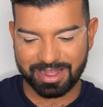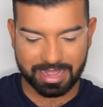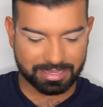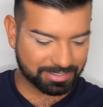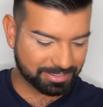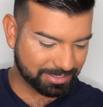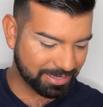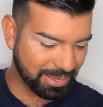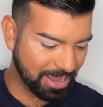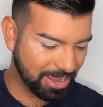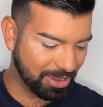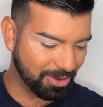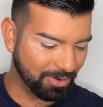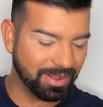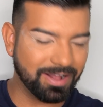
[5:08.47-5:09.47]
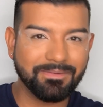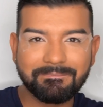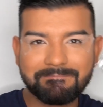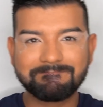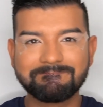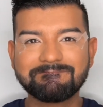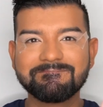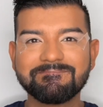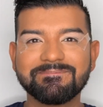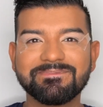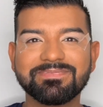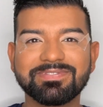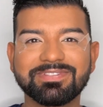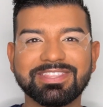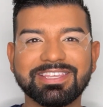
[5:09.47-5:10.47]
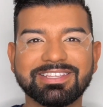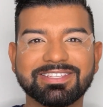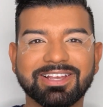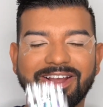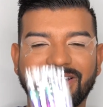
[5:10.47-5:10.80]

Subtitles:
So these